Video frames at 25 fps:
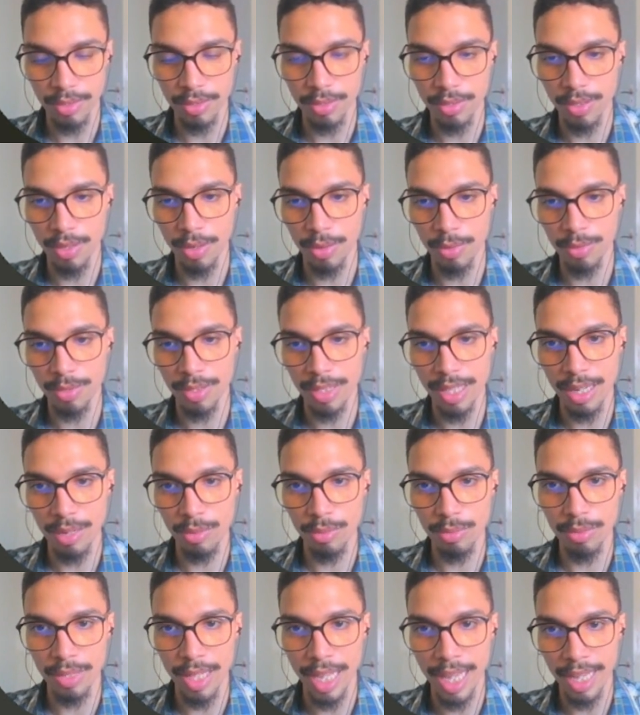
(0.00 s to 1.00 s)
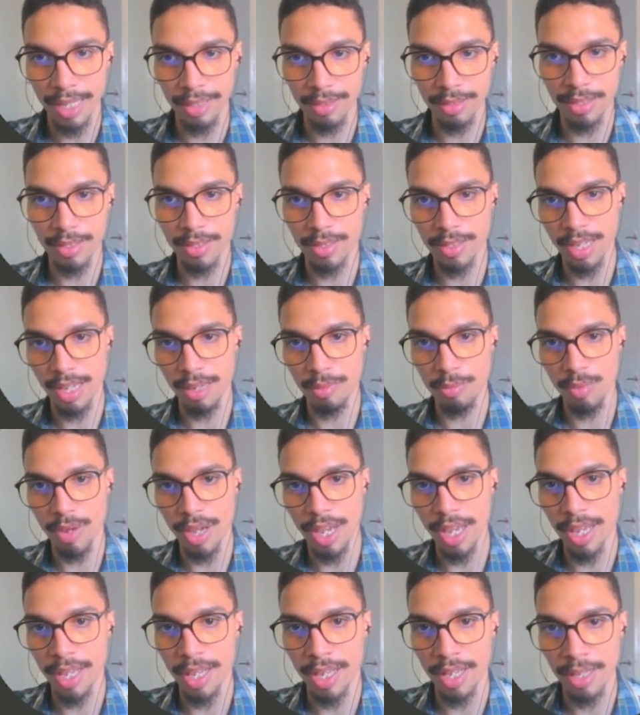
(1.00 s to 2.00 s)
So that will act the same
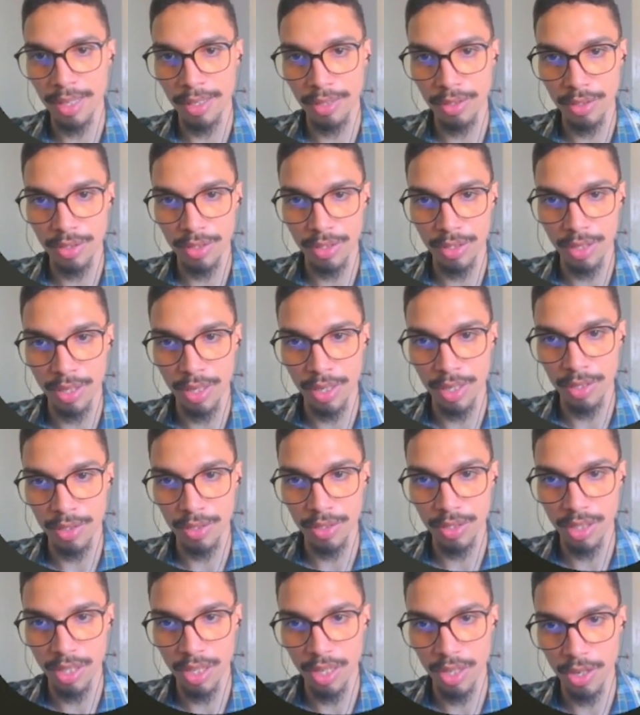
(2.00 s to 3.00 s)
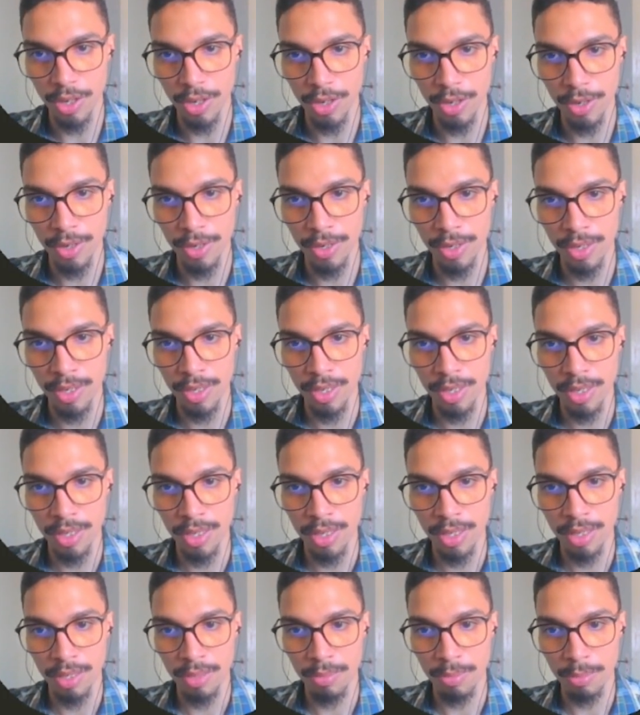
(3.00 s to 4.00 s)
way as it is here,
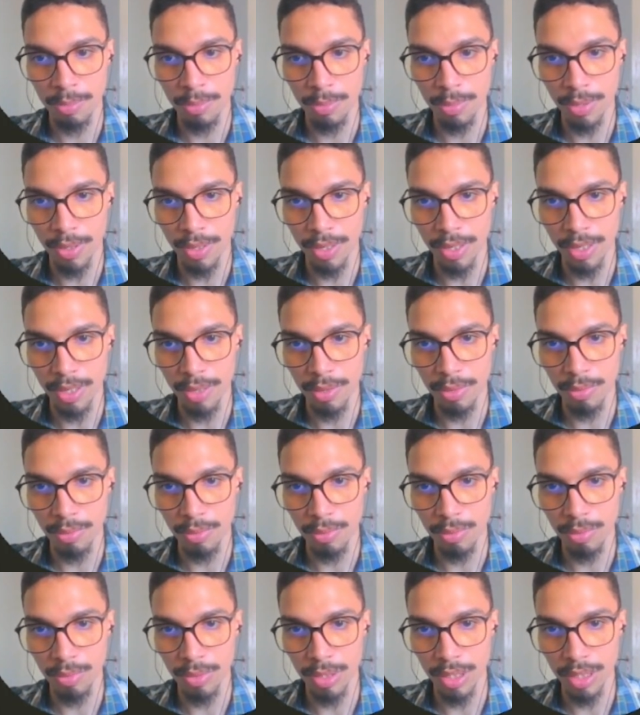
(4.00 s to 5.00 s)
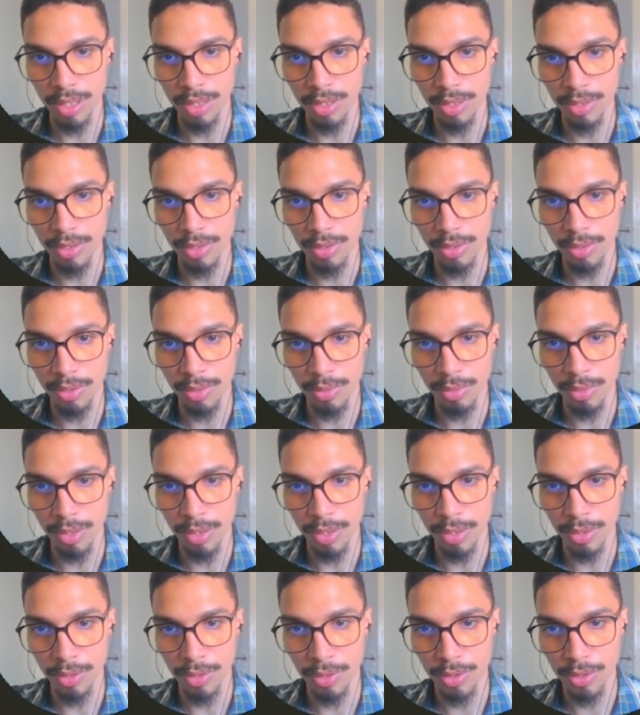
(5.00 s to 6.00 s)
but we don't
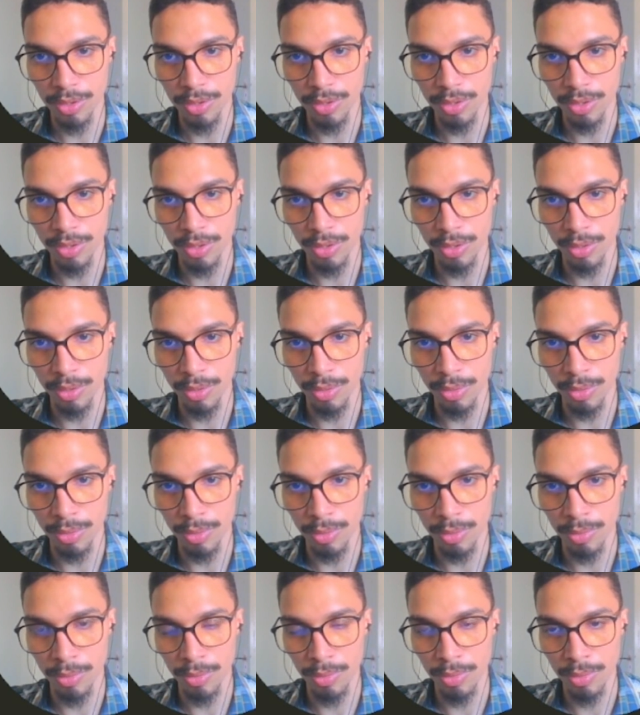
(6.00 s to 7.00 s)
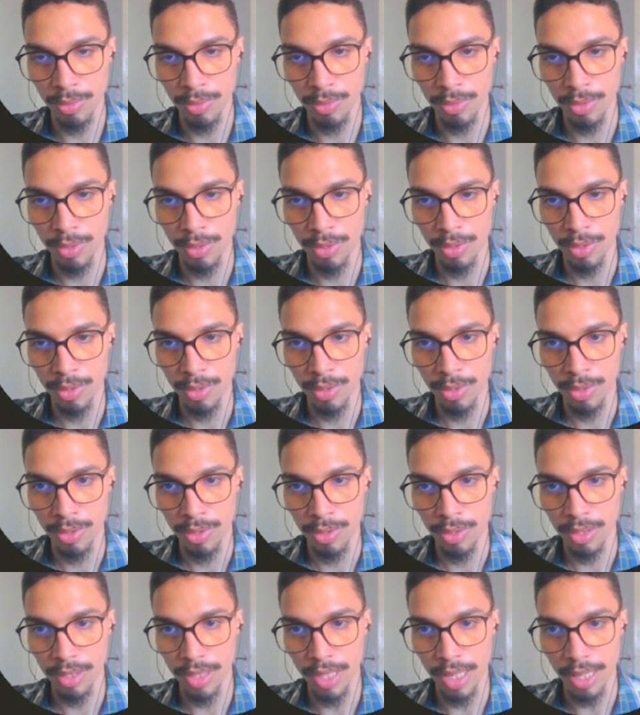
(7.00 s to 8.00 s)
want to,
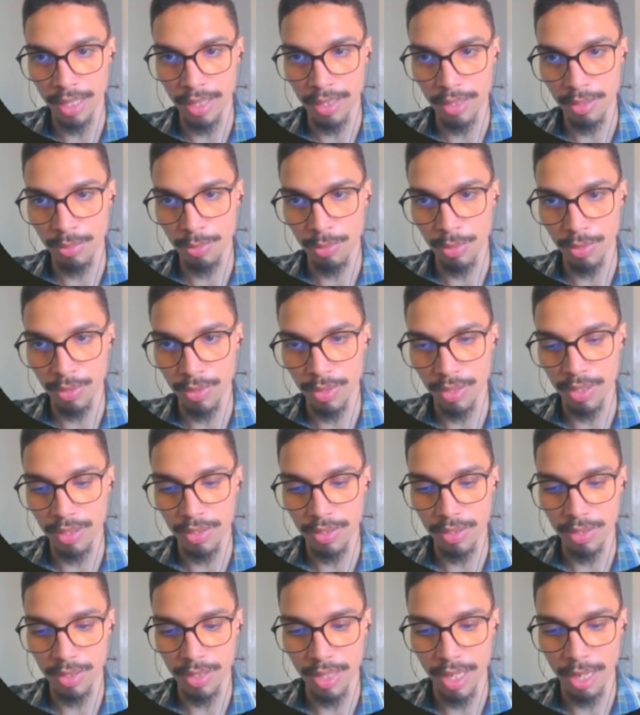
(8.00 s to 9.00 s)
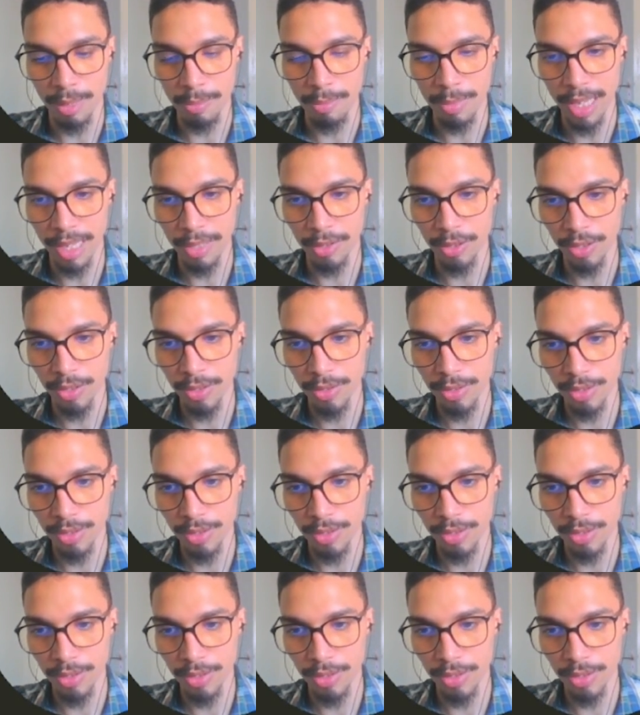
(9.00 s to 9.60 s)
yeah, let's put this in that manner.